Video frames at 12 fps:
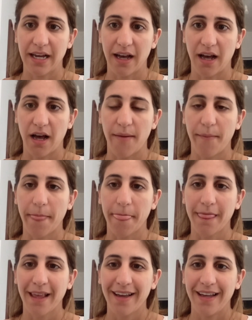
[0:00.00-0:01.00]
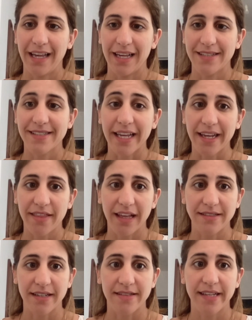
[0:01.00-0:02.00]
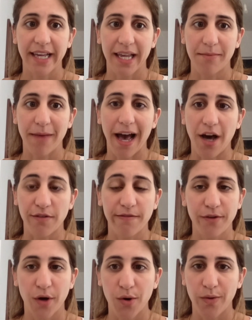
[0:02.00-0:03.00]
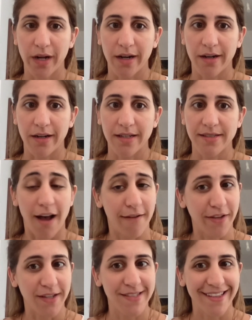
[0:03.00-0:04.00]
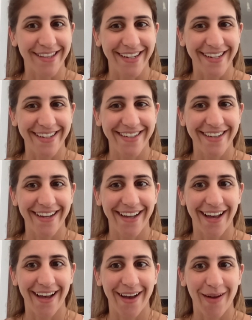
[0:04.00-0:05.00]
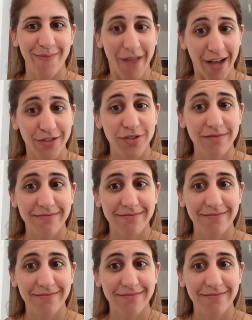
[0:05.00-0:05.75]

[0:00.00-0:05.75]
Um, uh, saying that it came out of nowhere is obviously uh, not